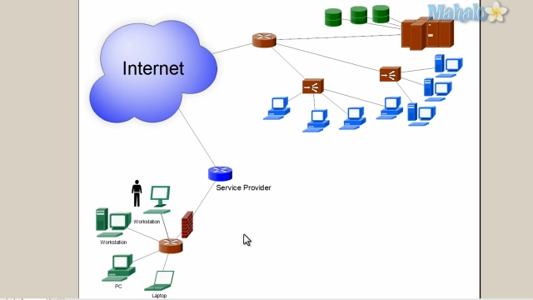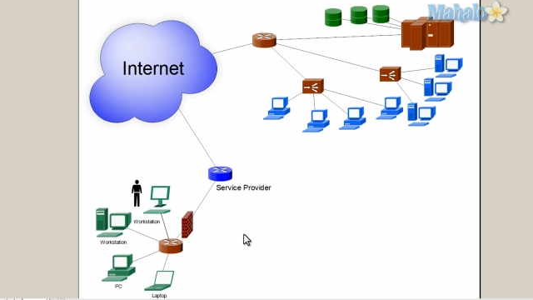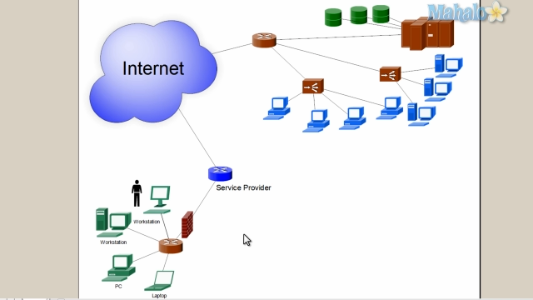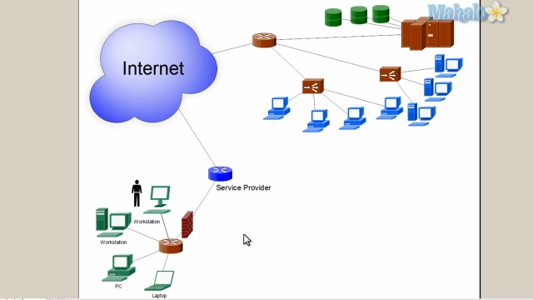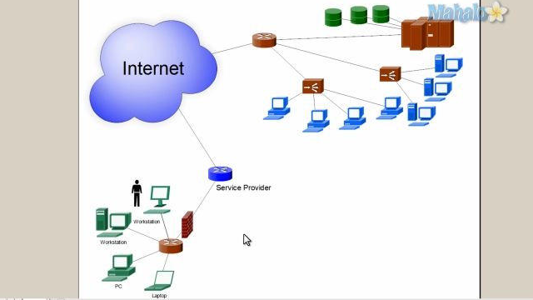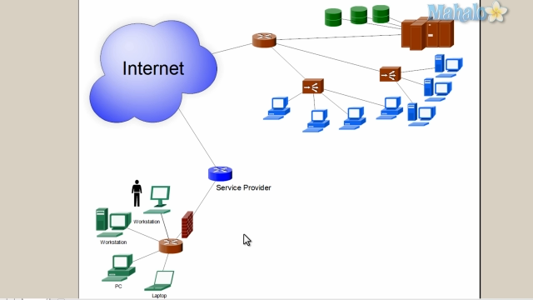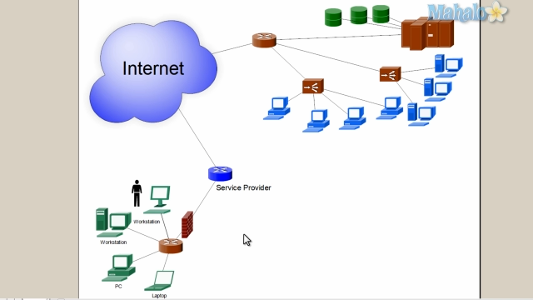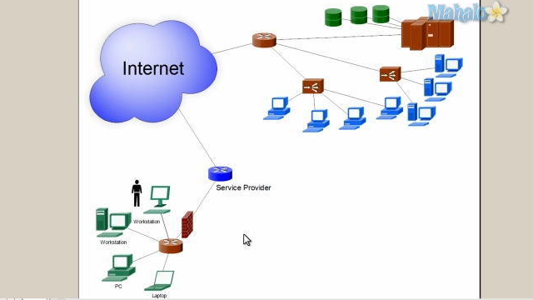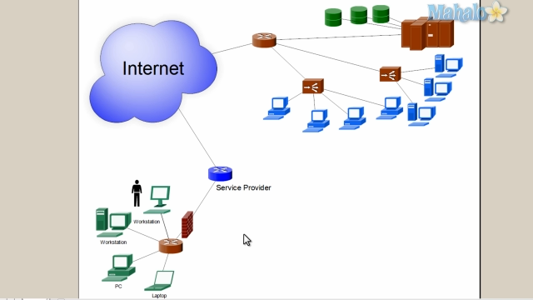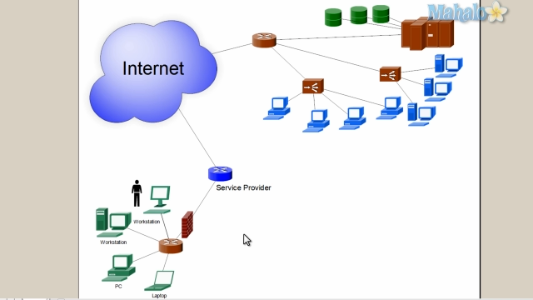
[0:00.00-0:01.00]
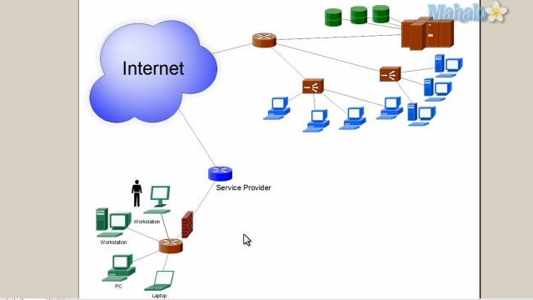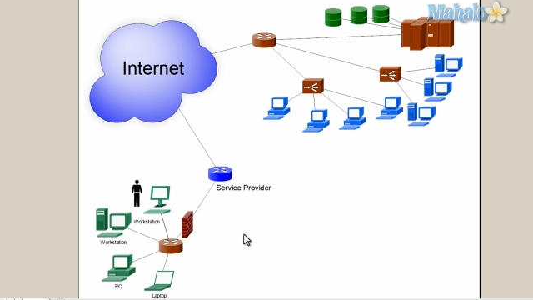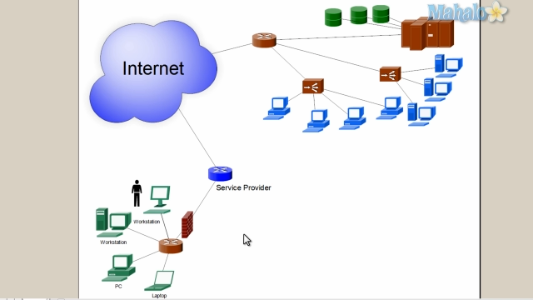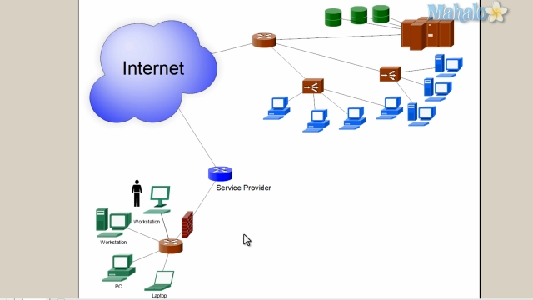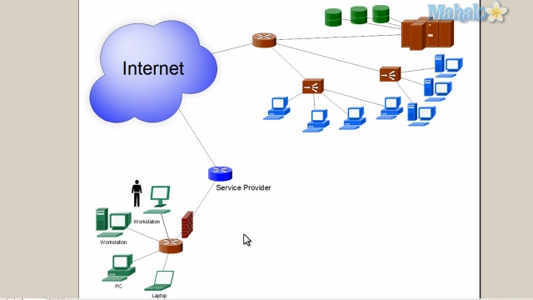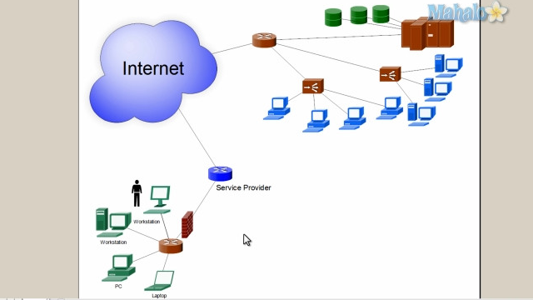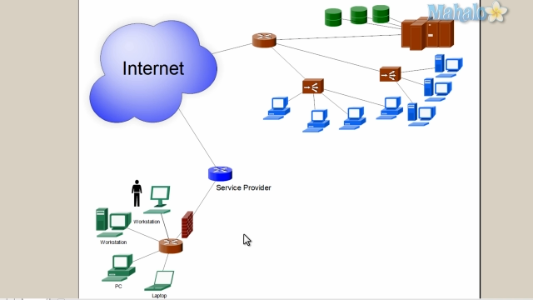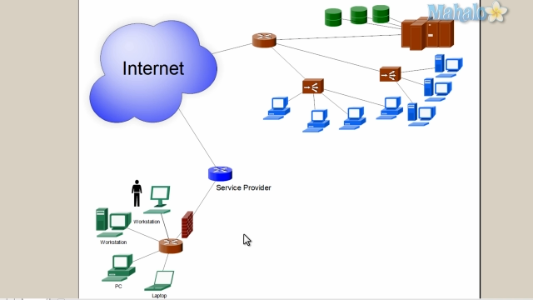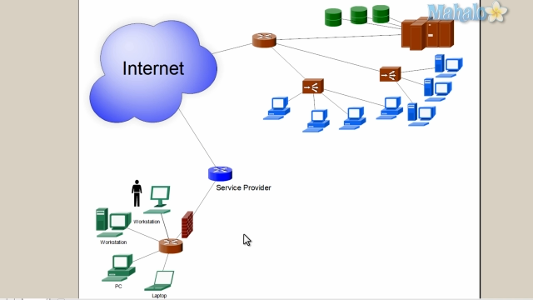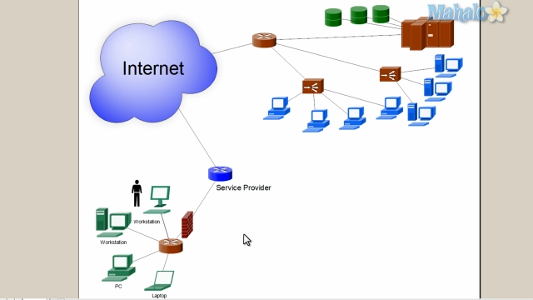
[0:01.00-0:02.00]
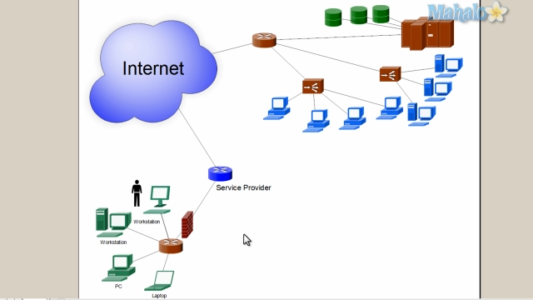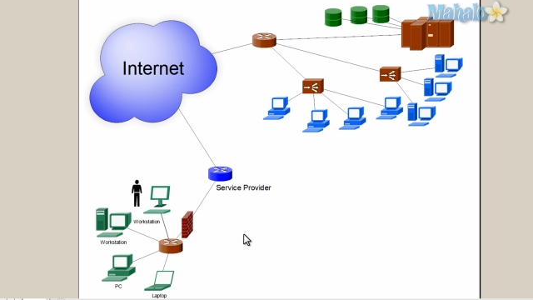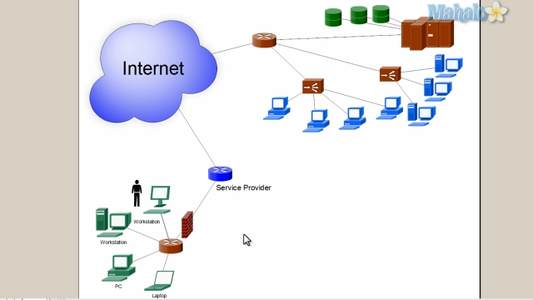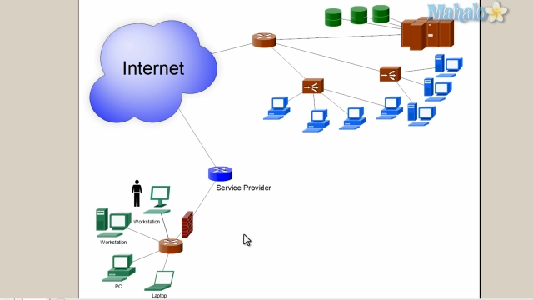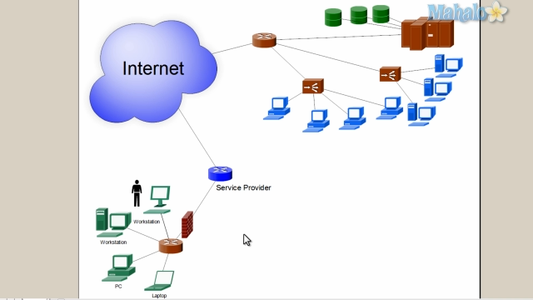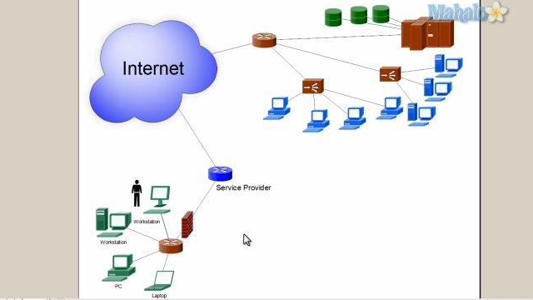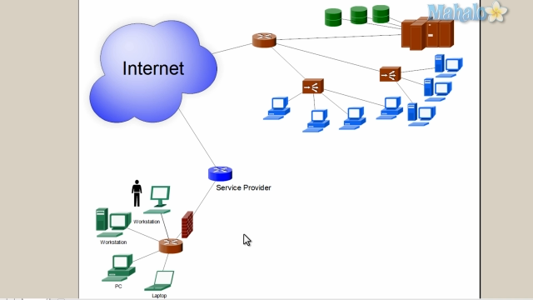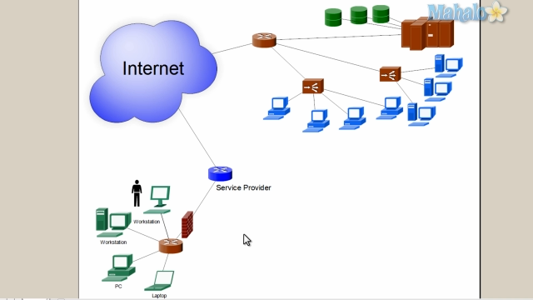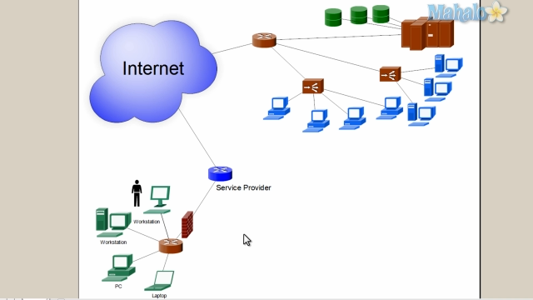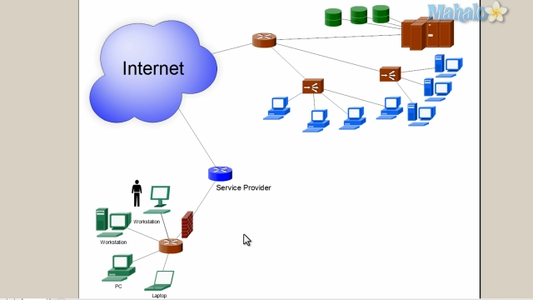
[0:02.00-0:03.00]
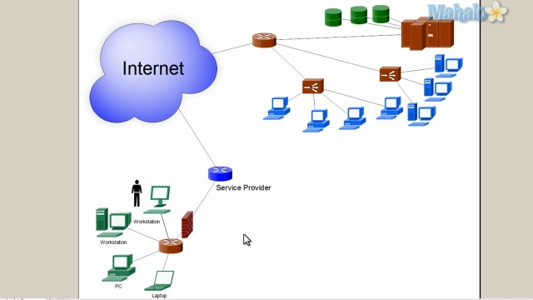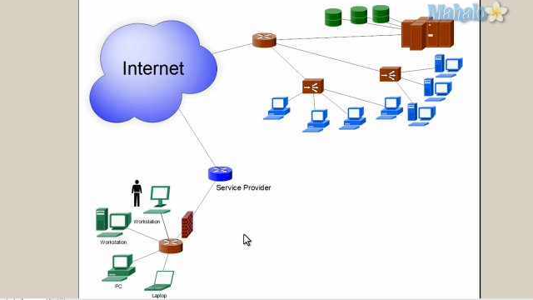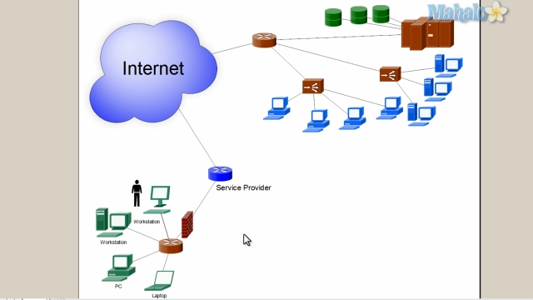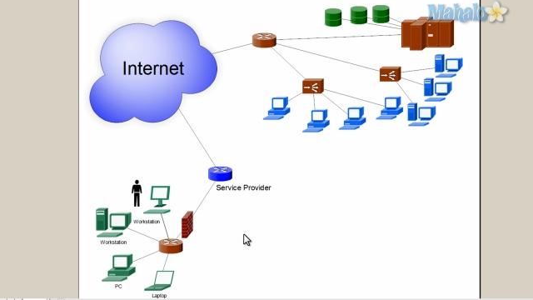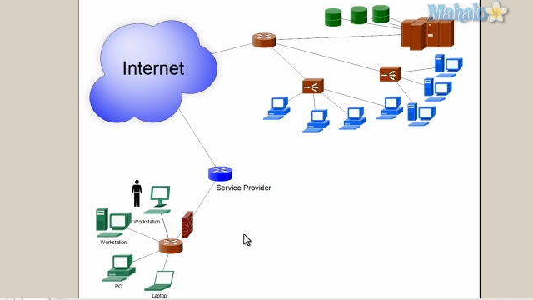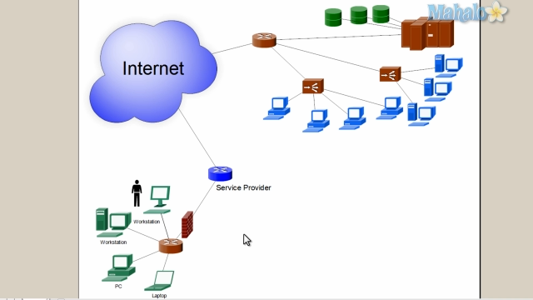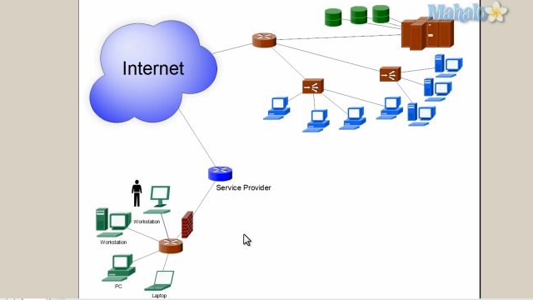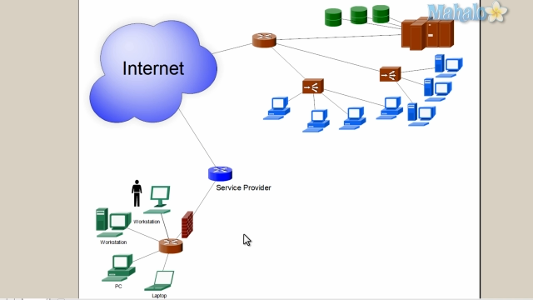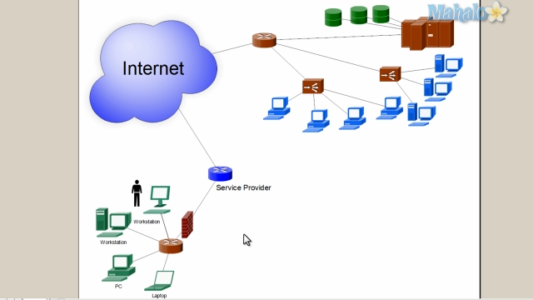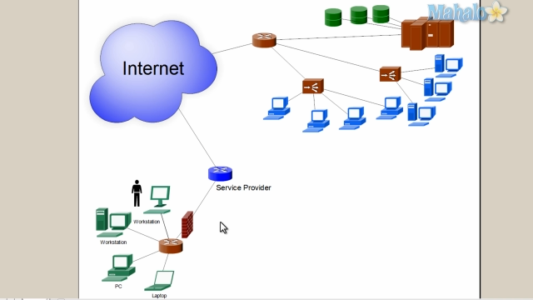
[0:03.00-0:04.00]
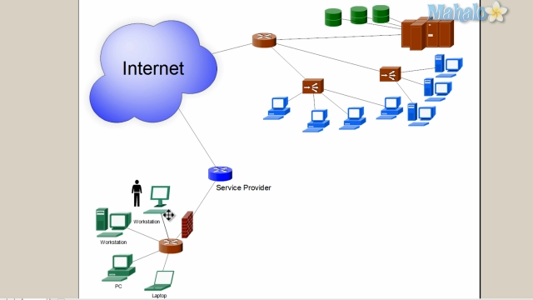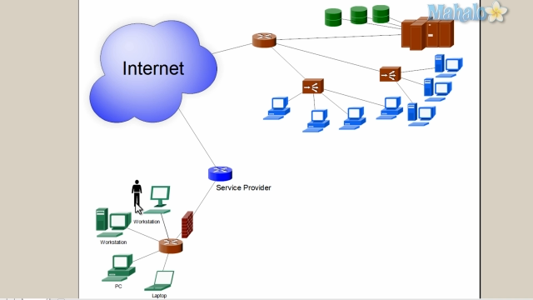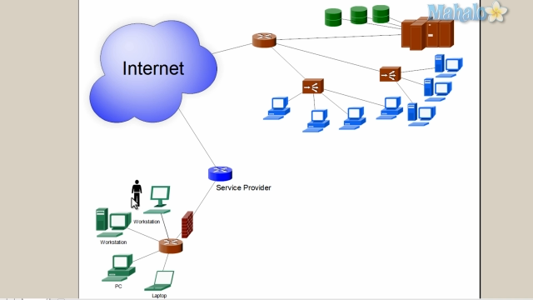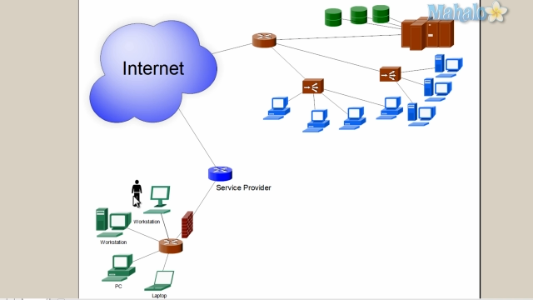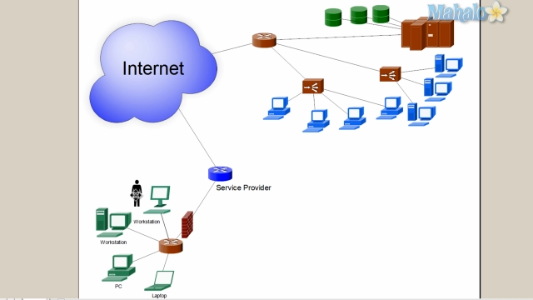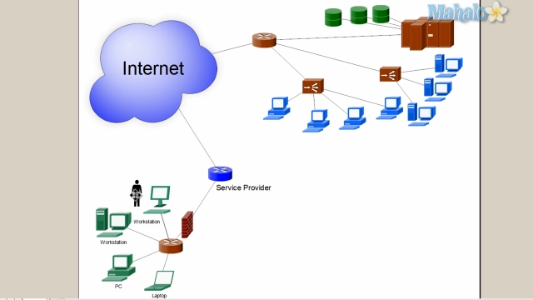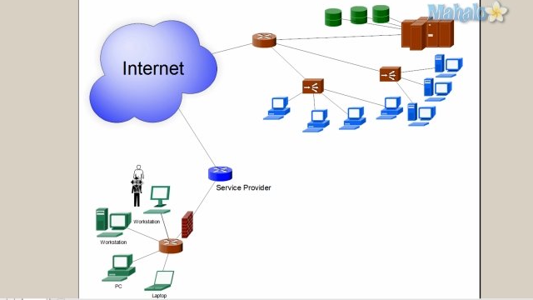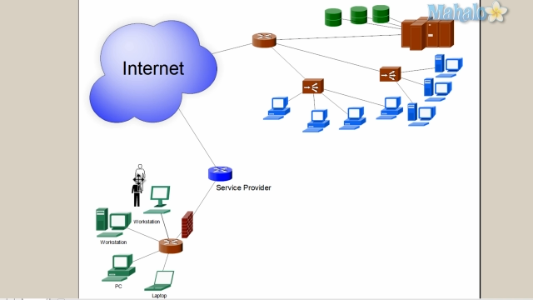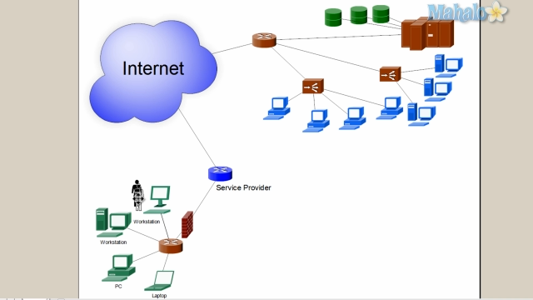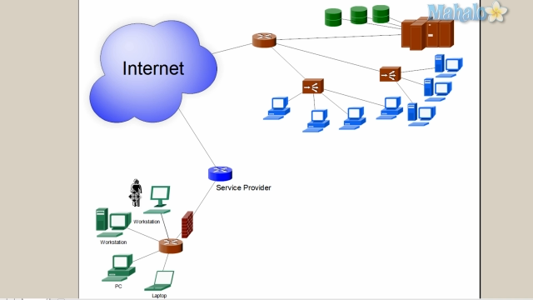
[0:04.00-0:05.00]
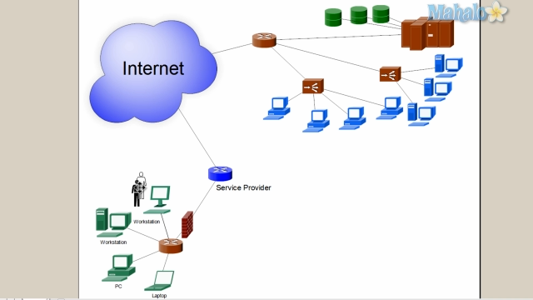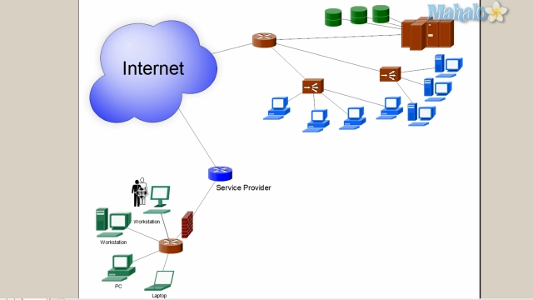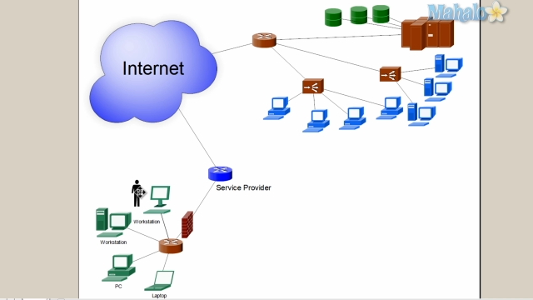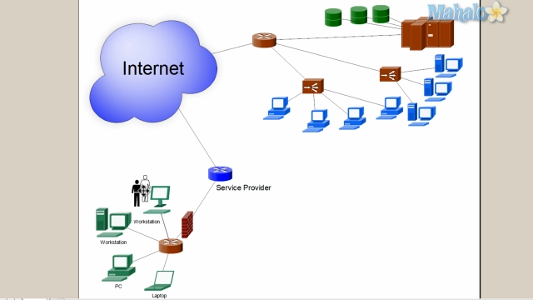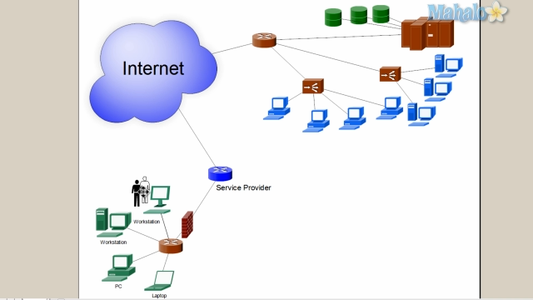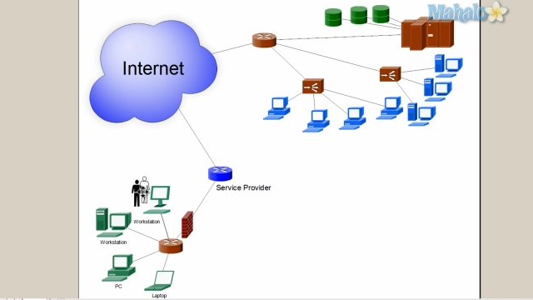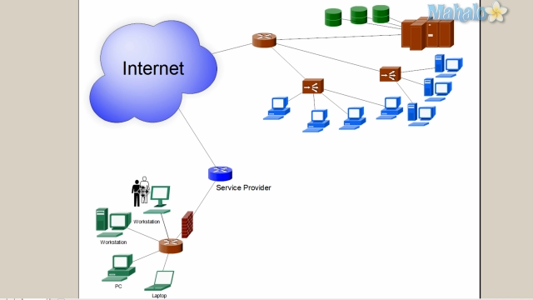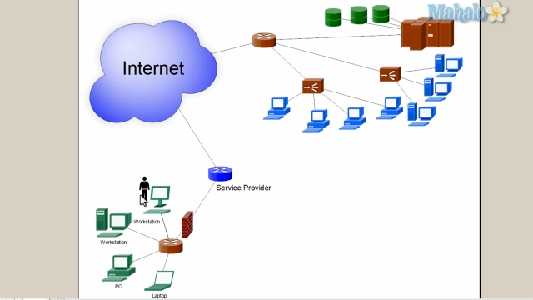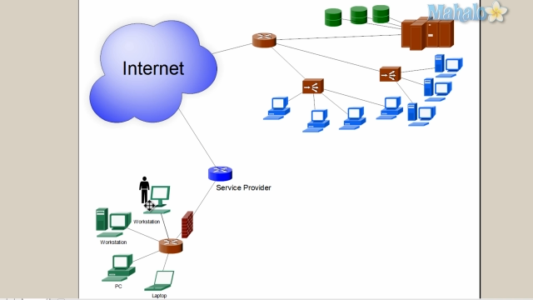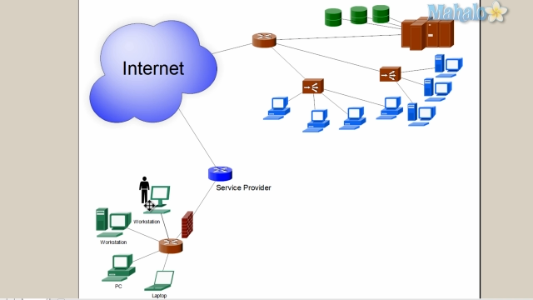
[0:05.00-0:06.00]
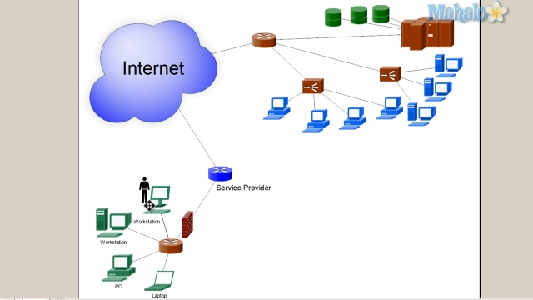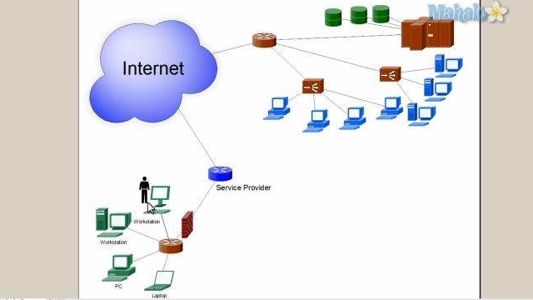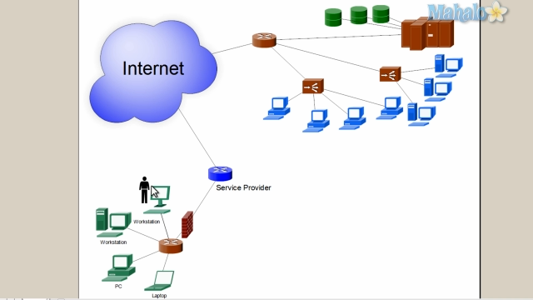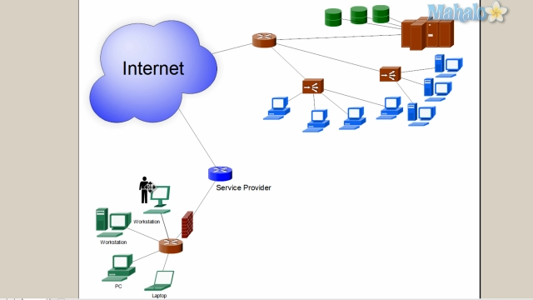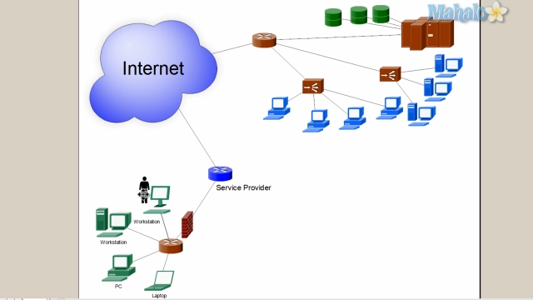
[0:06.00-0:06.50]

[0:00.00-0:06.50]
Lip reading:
Nobody's mouth can be seen.